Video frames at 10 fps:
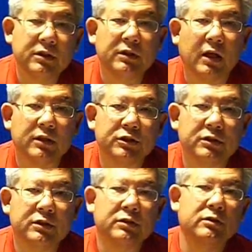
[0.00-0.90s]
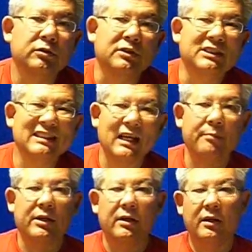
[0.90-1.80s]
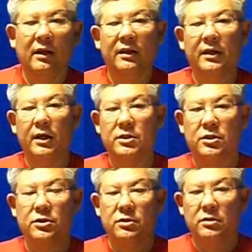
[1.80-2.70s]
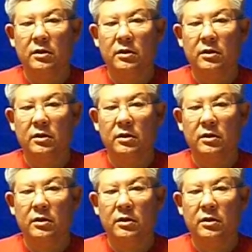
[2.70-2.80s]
Deduction is you examine cases.